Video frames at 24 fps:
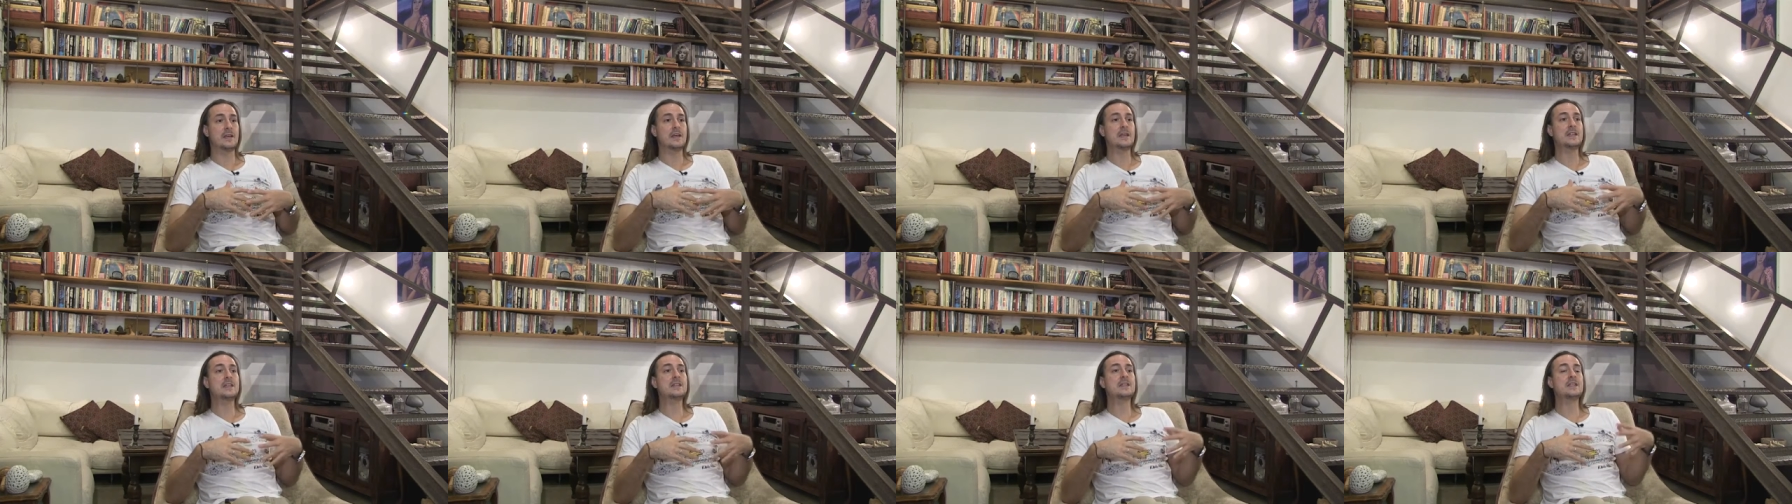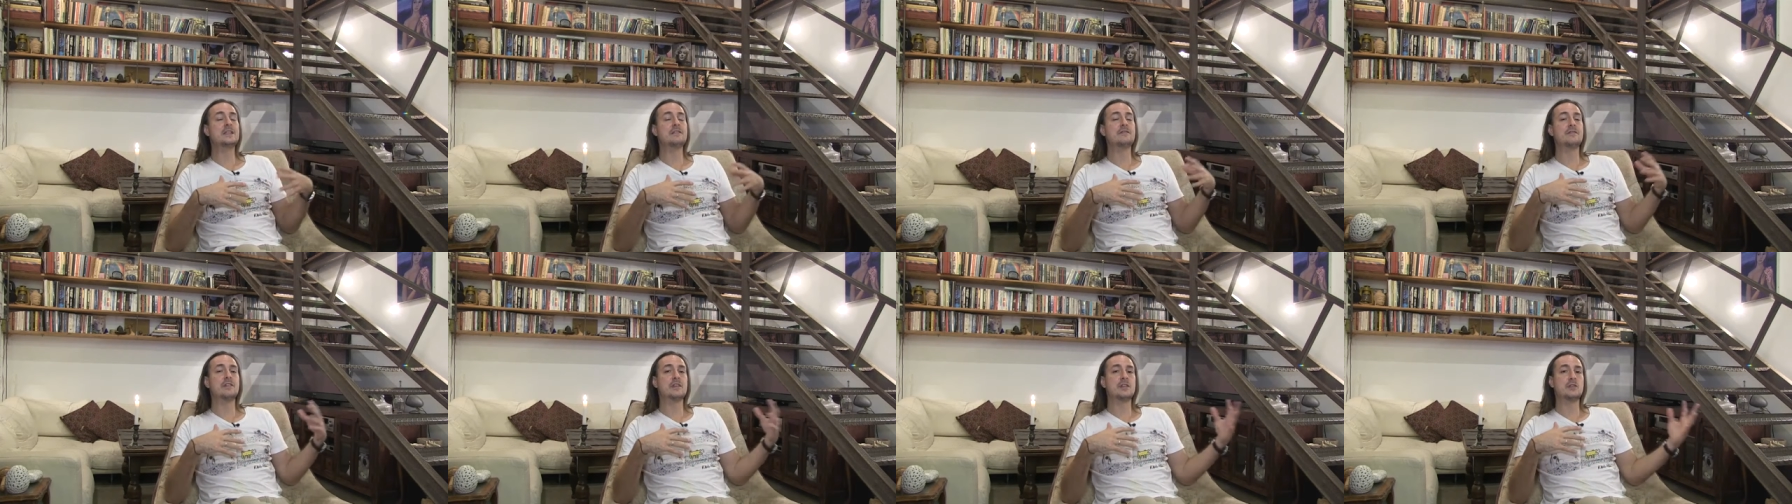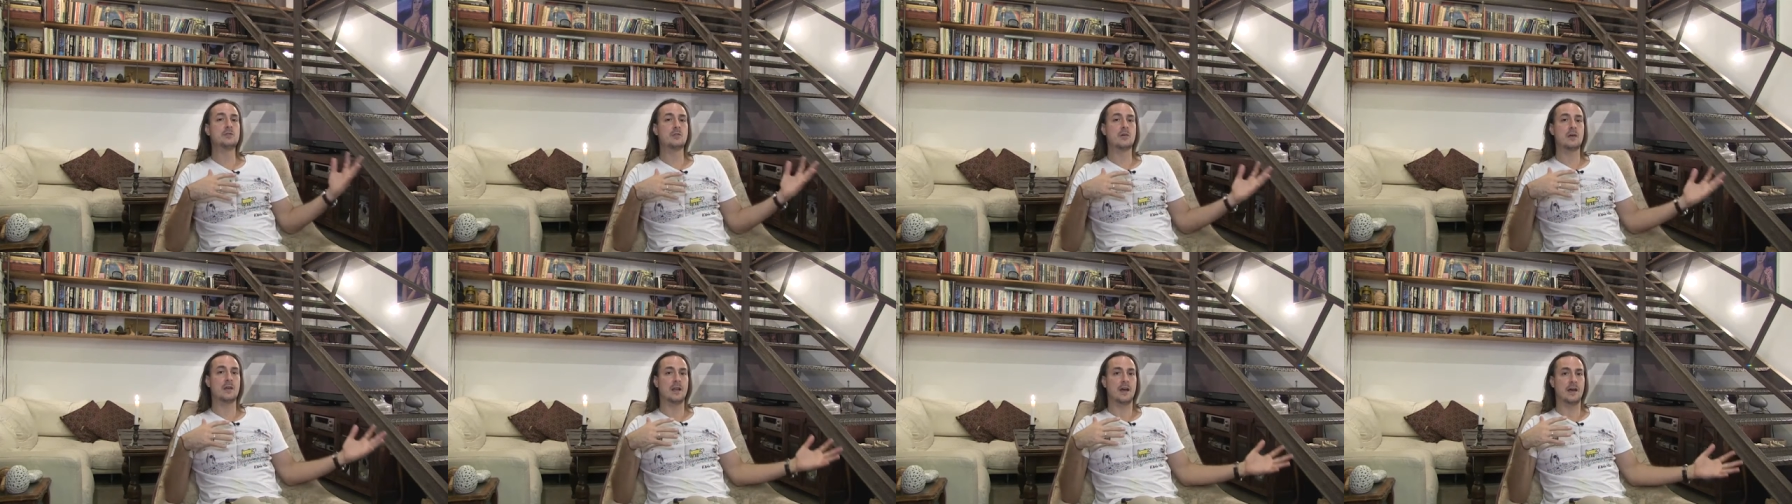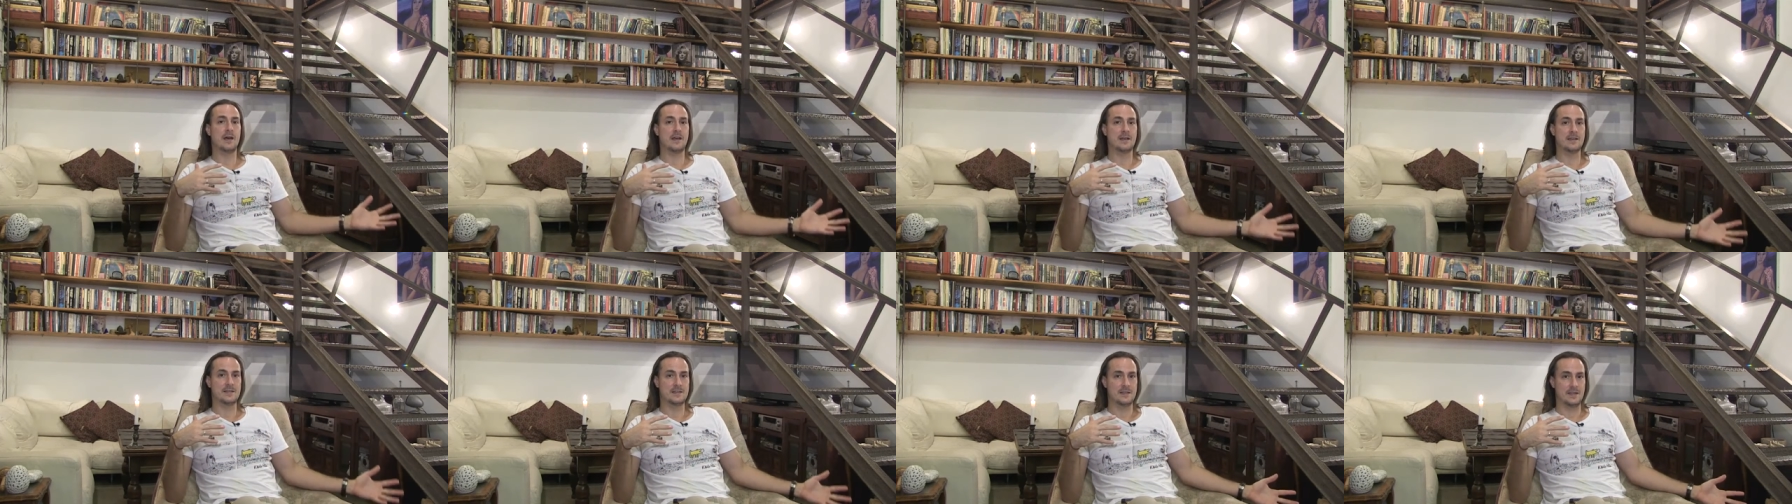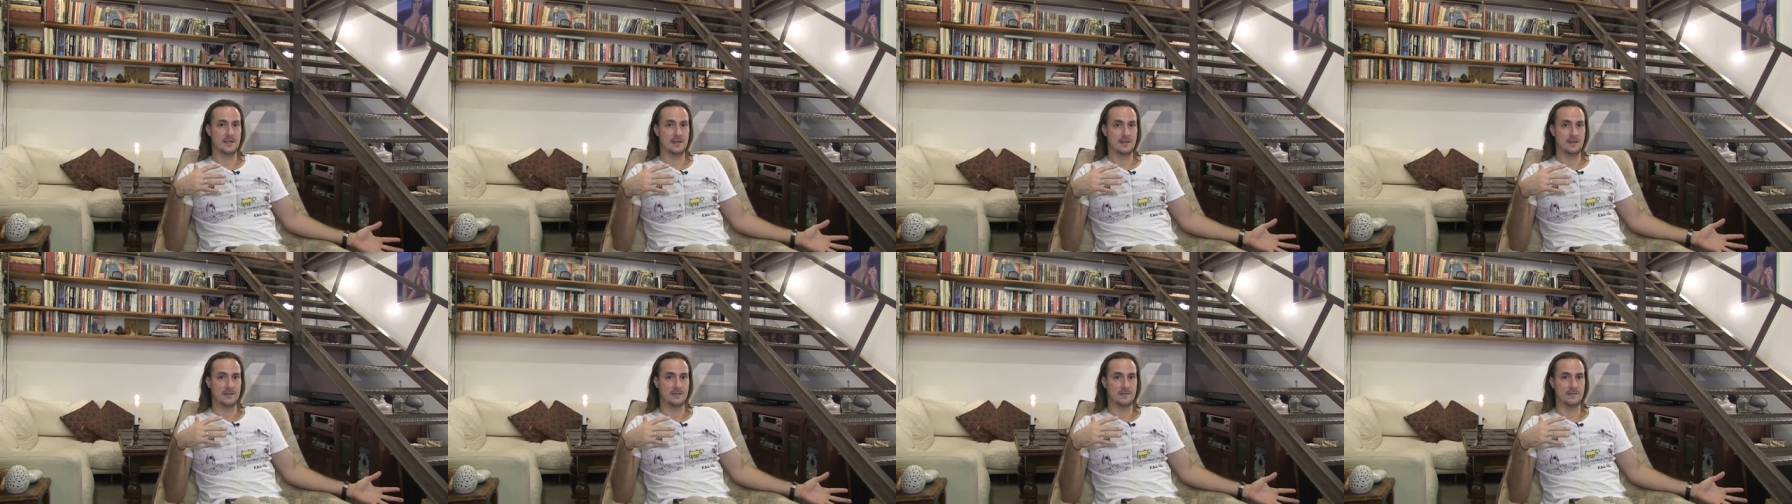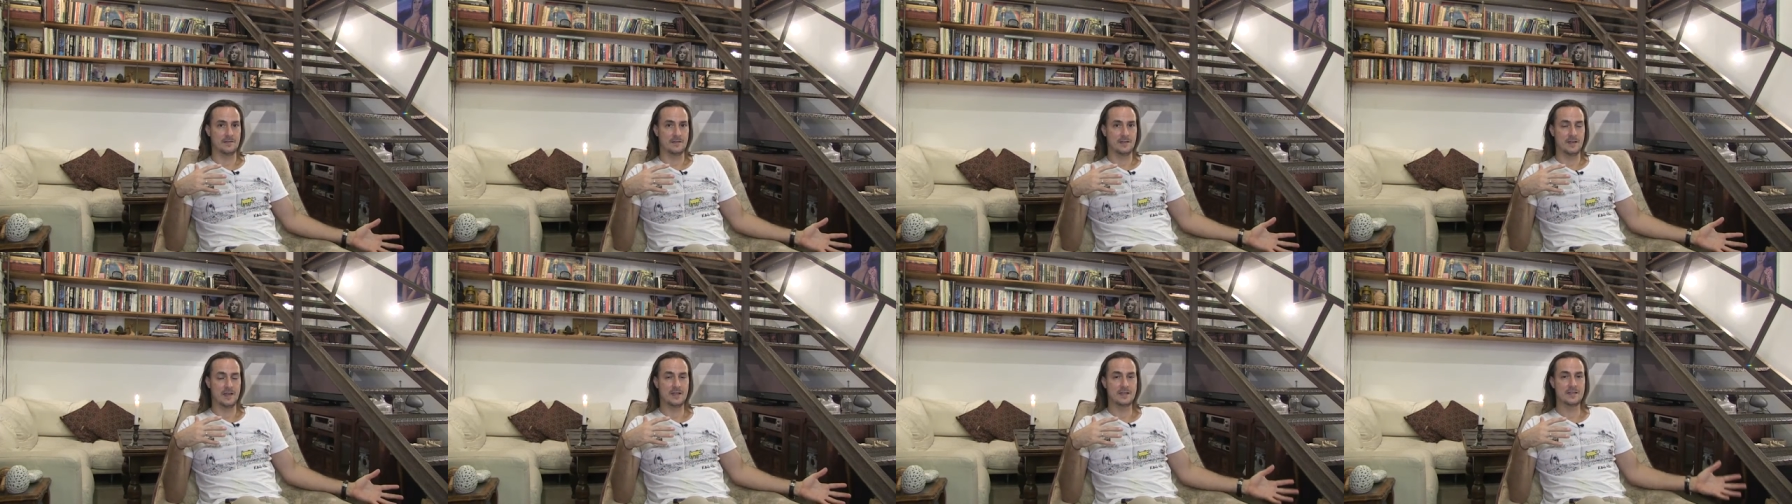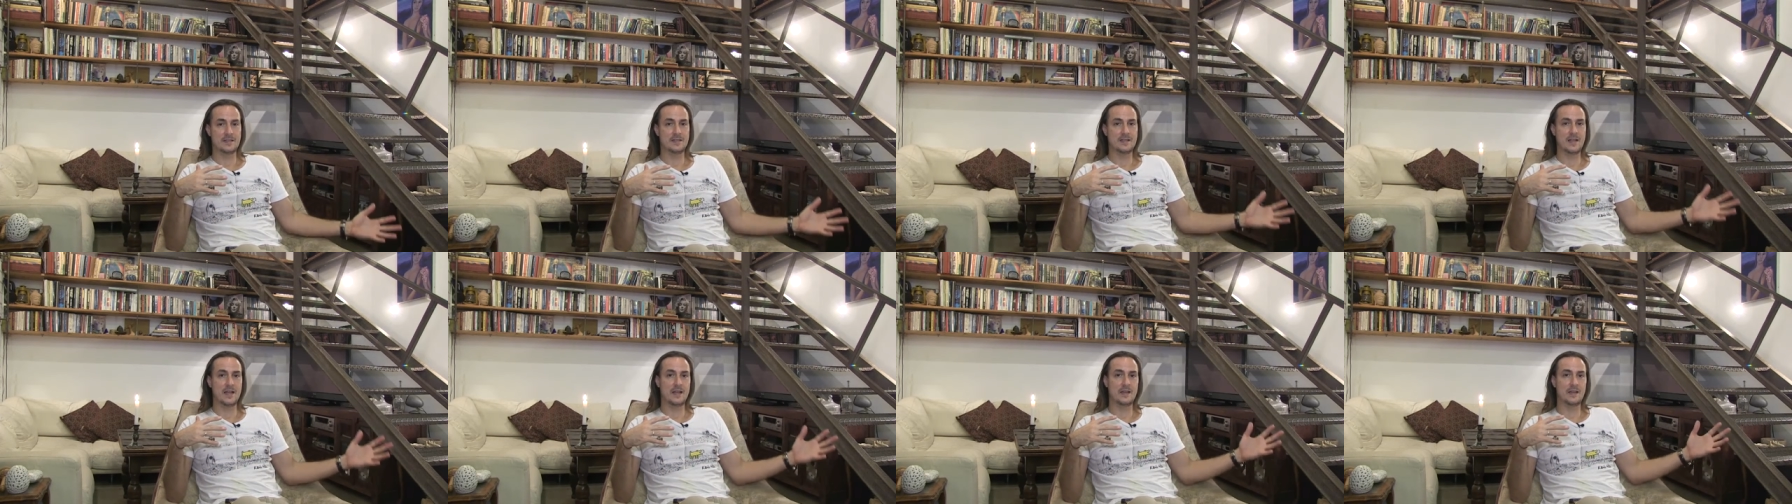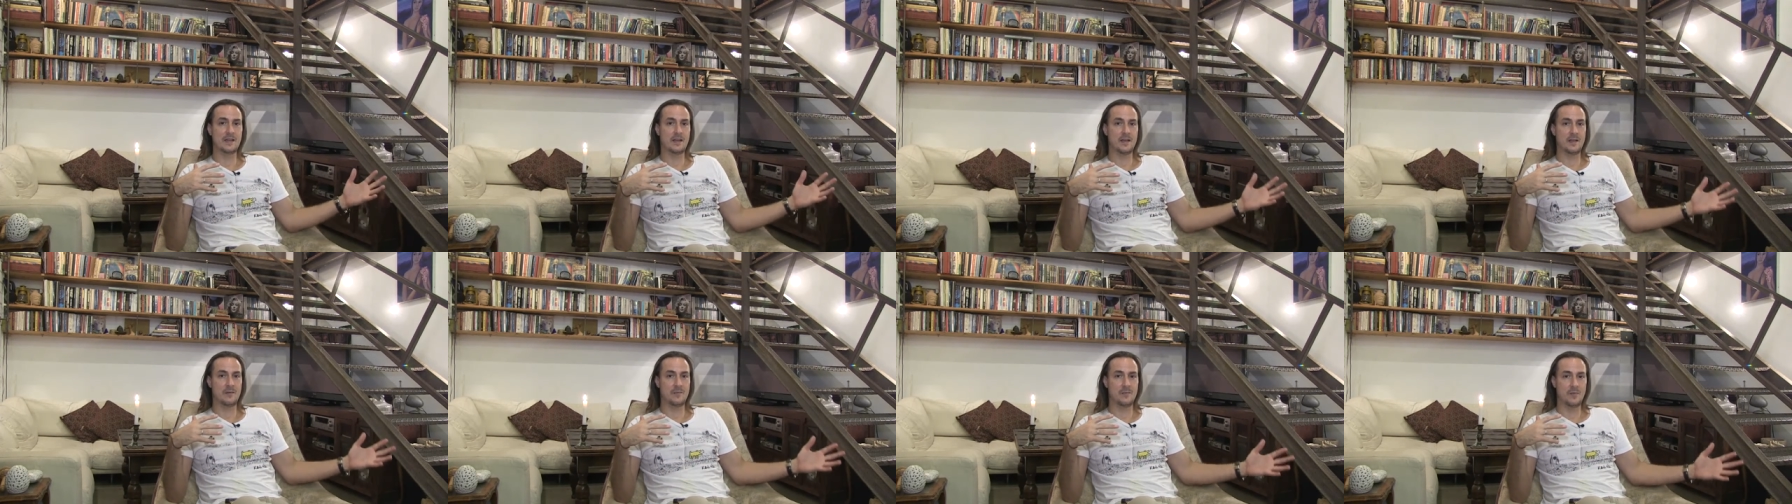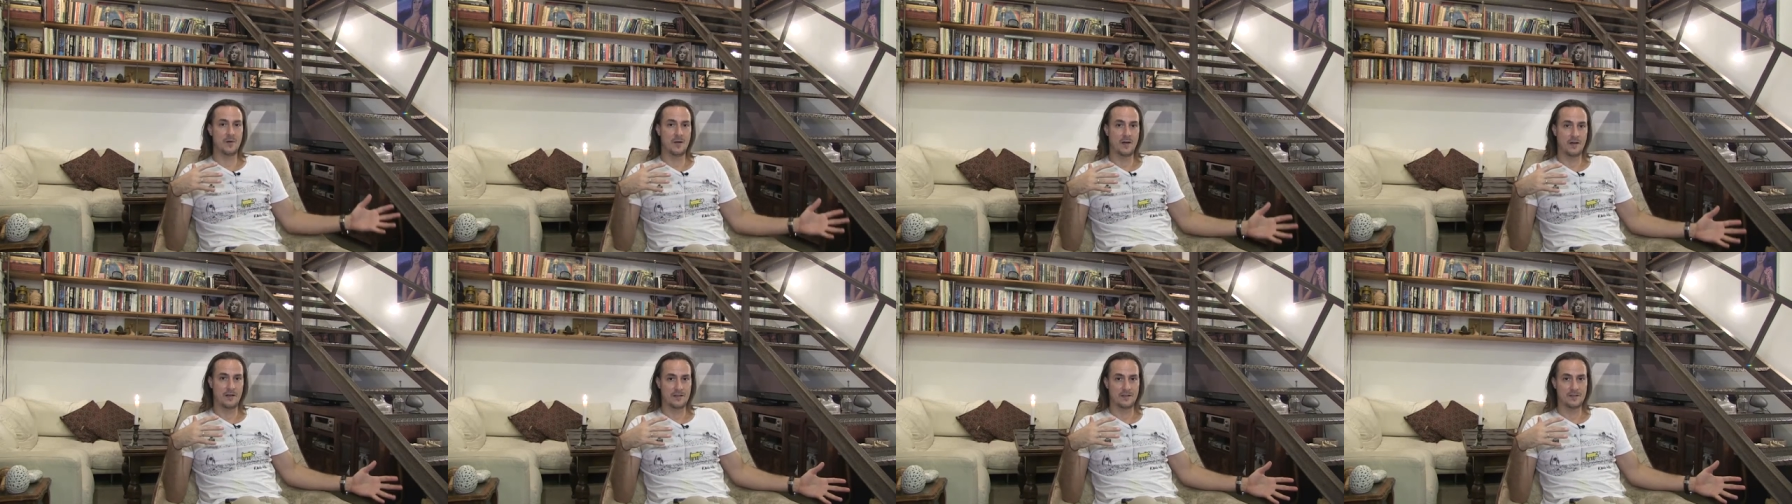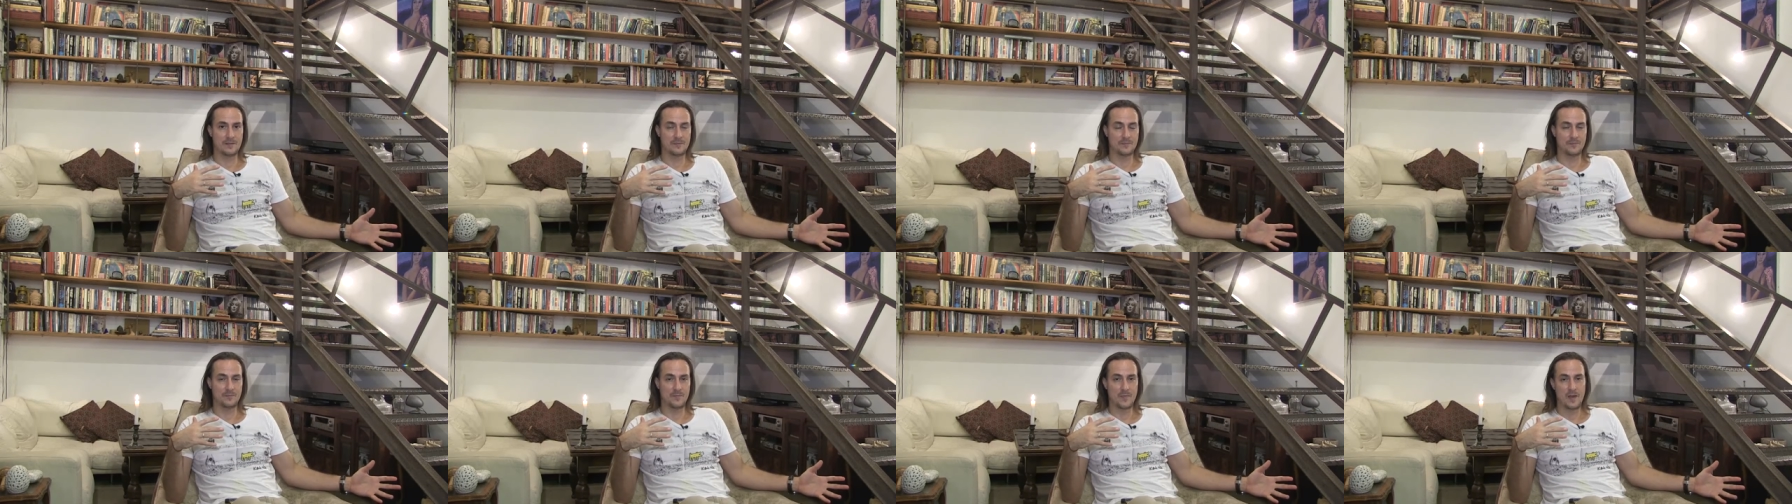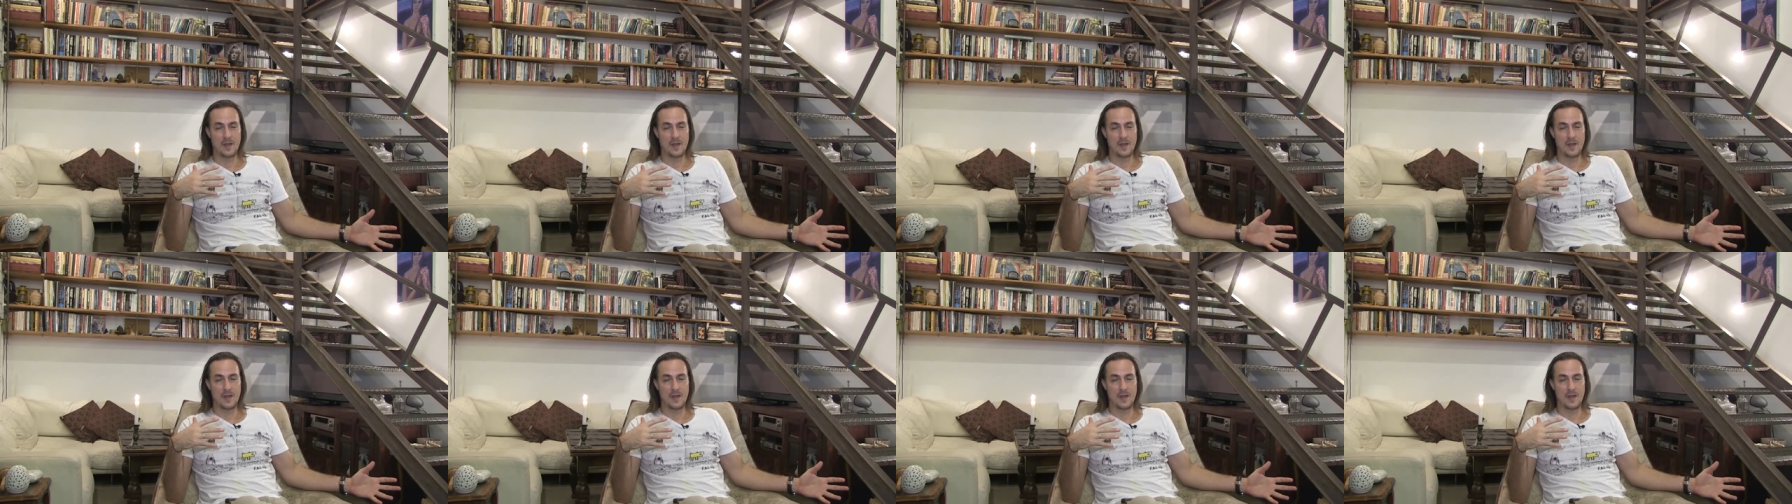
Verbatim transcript: individualizing and standing apart.